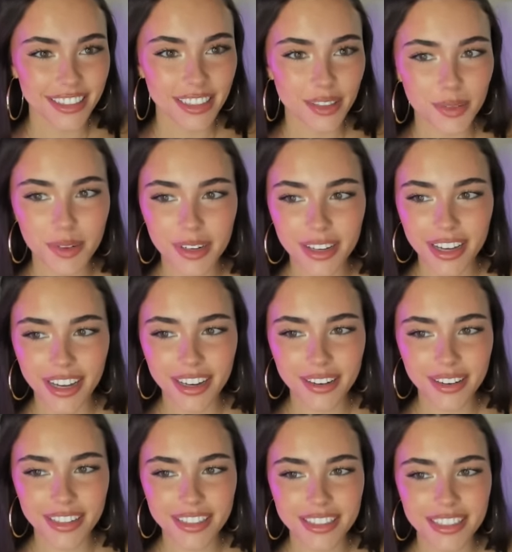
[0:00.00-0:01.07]
what, how do, how
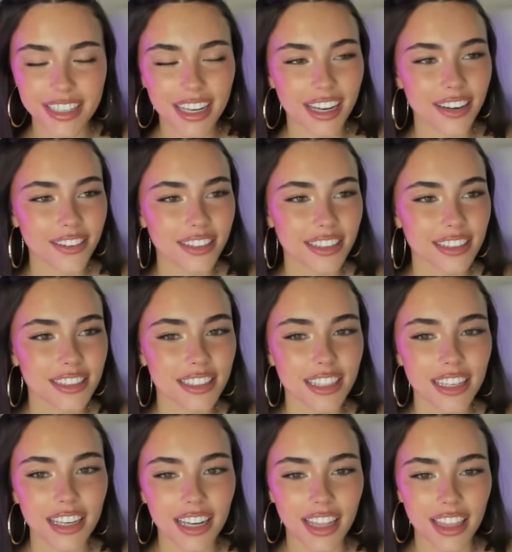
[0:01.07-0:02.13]
I, do I see? How do, I
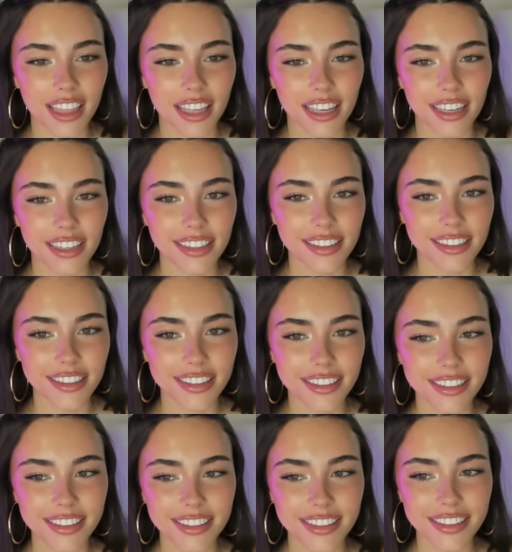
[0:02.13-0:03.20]
see anything? anything?
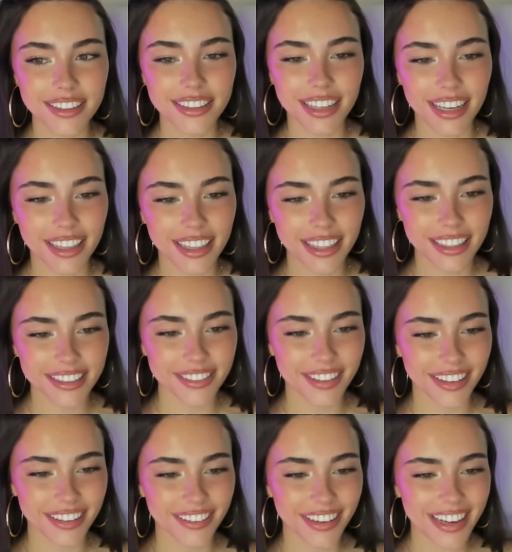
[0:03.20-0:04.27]
I think, I think it's,
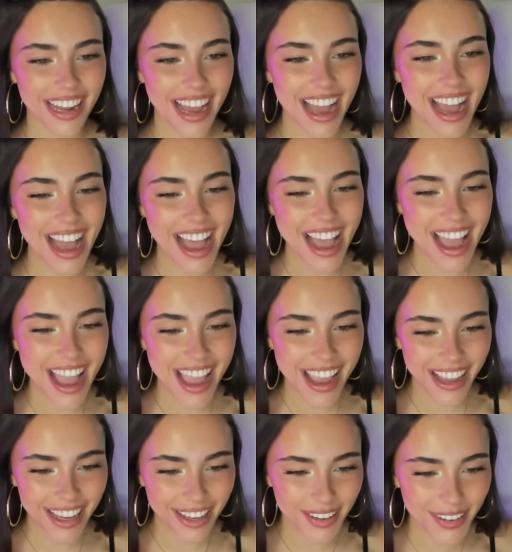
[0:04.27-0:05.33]
it's fine, right? Hi!
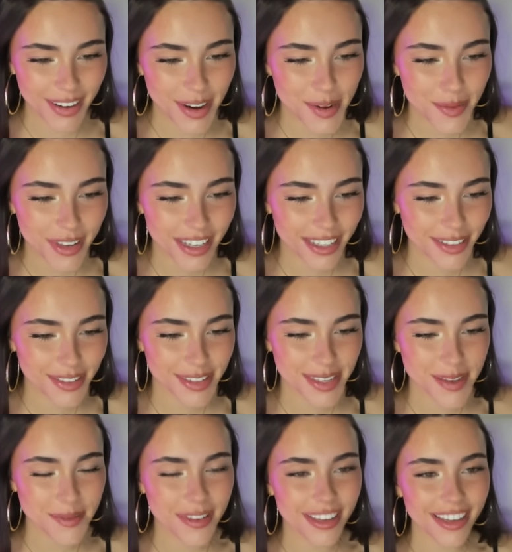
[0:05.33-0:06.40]
Hi! Can, you hear me? Can you
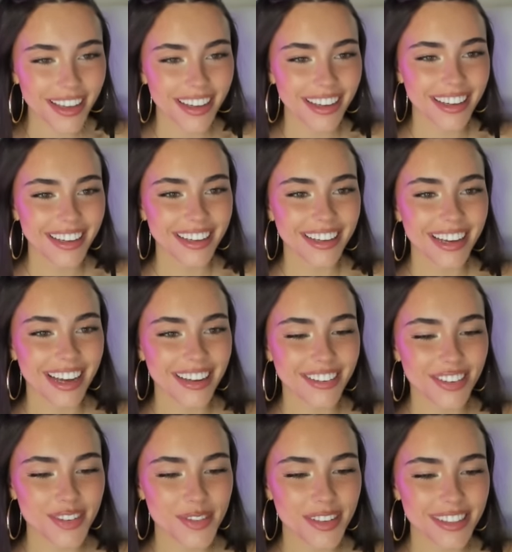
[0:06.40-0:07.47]
see me? I
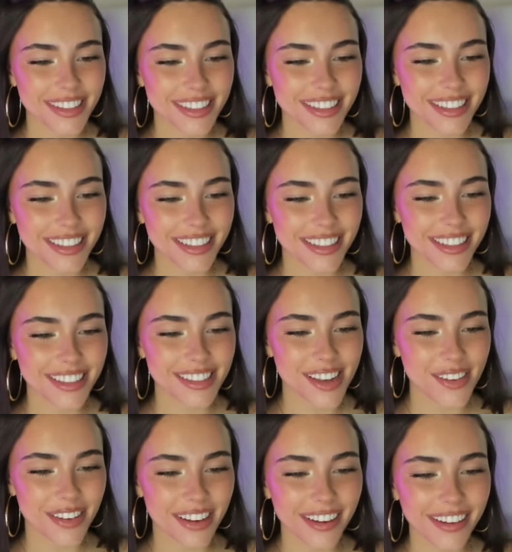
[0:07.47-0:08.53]
don't know, I don't what, know what is
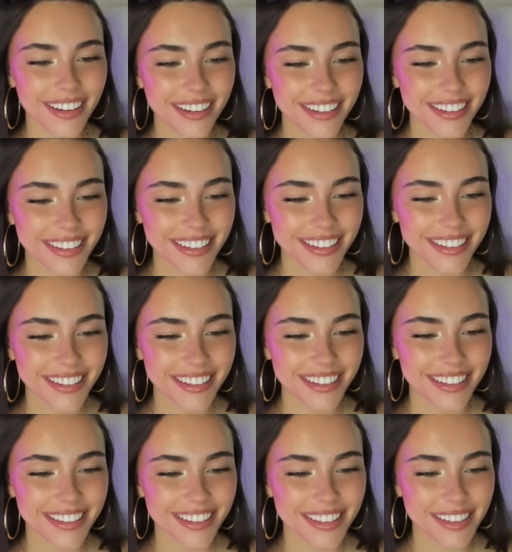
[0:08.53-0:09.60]
going, is going on. on.
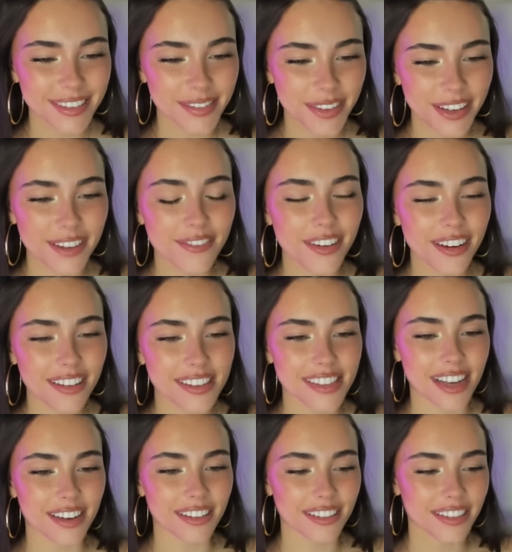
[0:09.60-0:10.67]
We're gonna, We're figure, gonna this
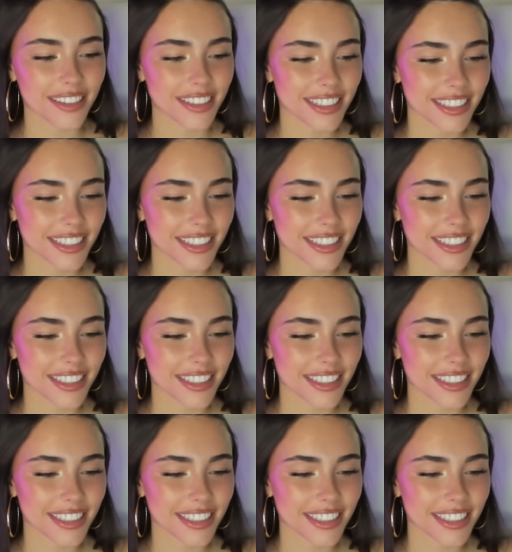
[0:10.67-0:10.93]
figure, this out. out.